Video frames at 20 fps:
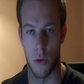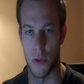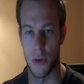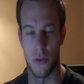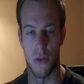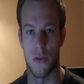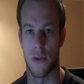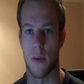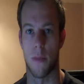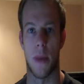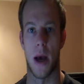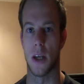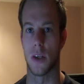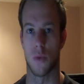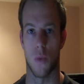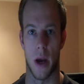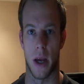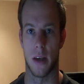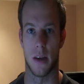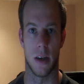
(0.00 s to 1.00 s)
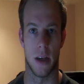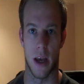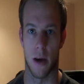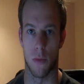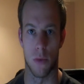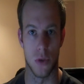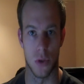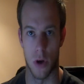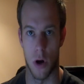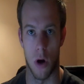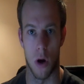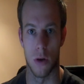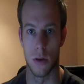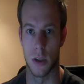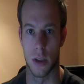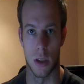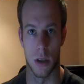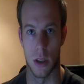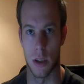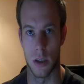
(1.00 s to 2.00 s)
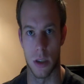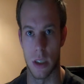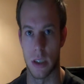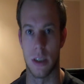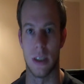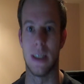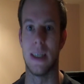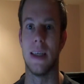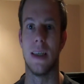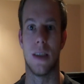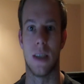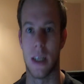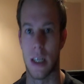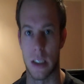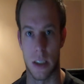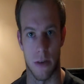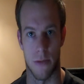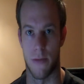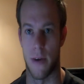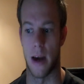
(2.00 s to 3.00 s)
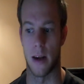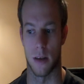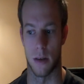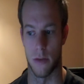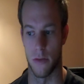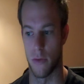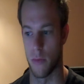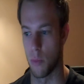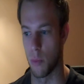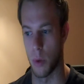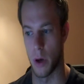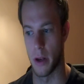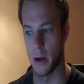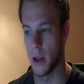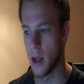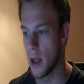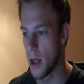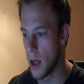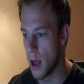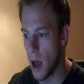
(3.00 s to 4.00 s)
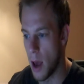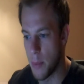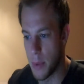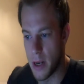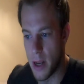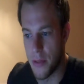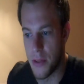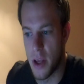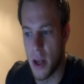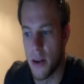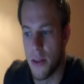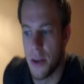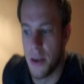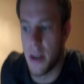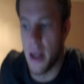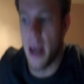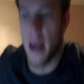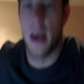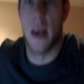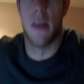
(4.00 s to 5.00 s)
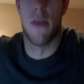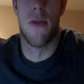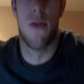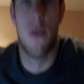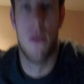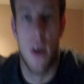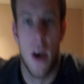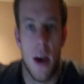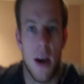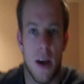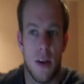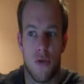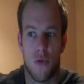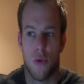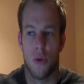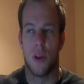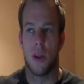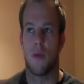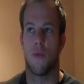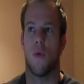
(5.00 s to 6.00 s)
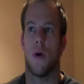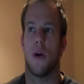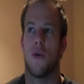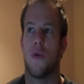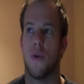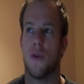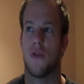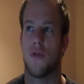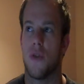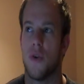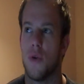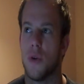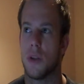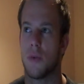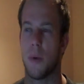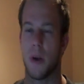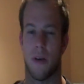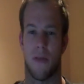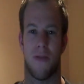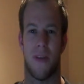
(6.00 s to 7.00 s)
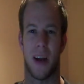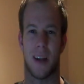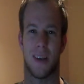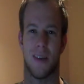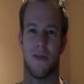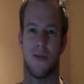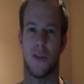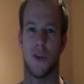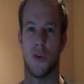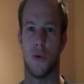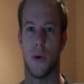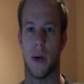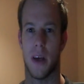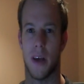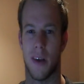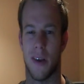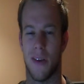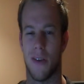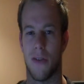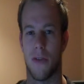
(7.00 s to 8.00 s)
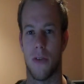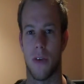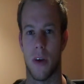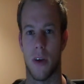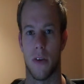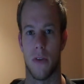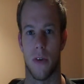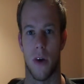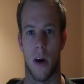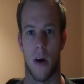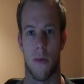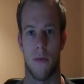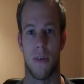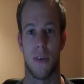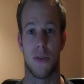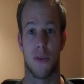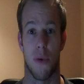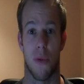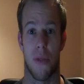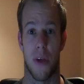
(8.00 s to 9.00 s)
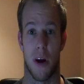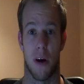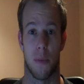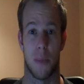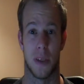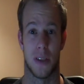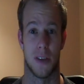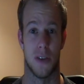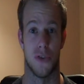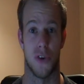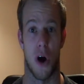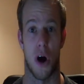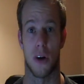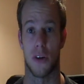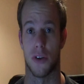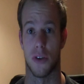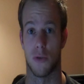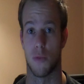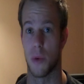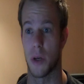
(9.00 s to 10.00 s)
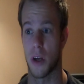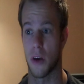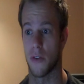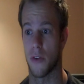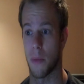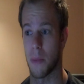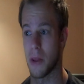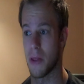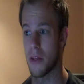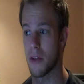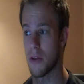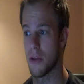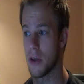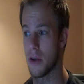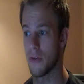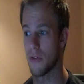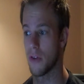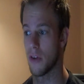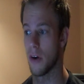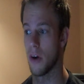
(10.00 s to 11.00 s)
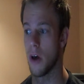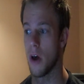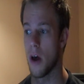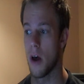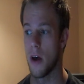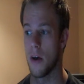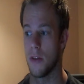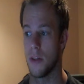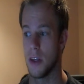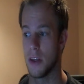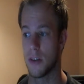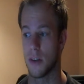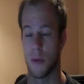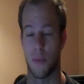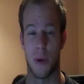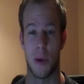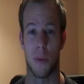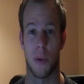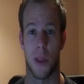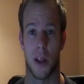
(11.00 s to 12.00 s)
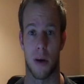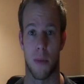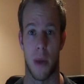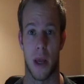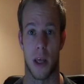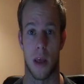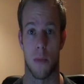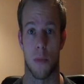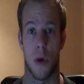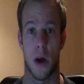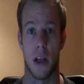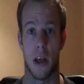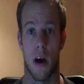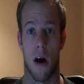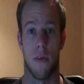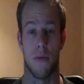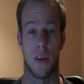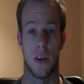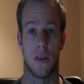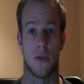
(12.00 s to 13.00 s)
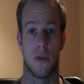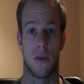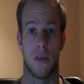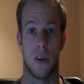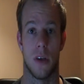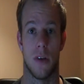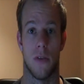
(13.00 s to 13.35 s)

this is the best way to get results, and it's easy and it's effective. But I mean, at the end of the day, it's really who it's been effective to is physical therapists and doctors, because I mean these are the people that are making money off these